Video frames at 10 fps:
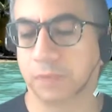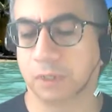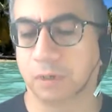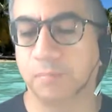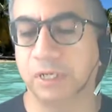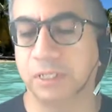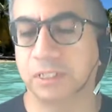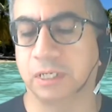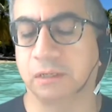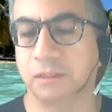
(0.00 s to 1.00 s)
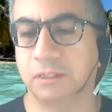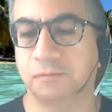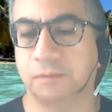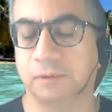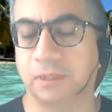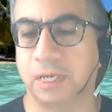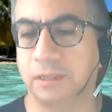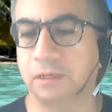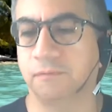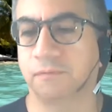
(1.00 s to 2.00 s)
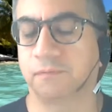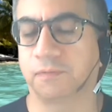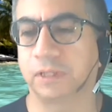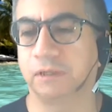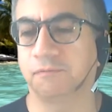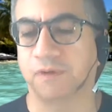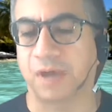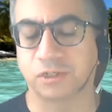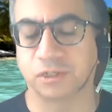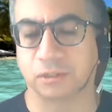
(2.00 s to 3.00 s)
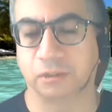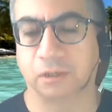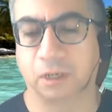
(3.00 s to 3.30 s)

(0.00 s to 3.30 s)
companies, and the idea of funding fashion